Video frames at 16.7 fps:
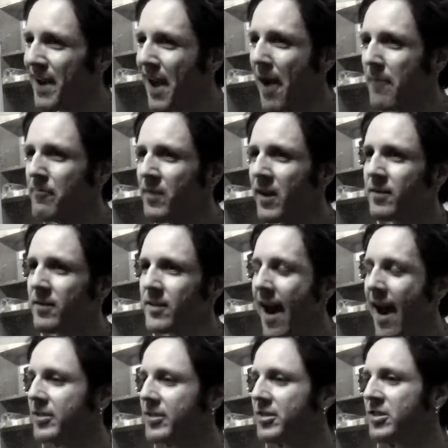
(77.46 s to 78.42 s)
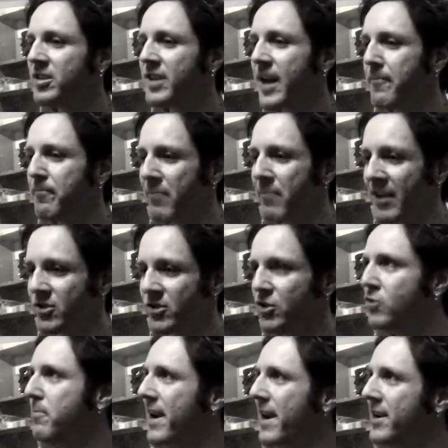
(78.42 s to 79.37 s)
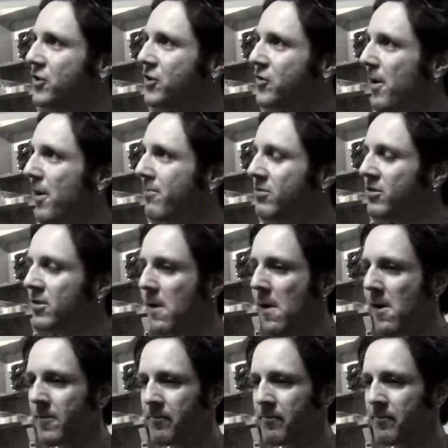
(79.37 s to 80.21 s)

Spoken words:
Yeah. The Alice set, that's 2 bass drums,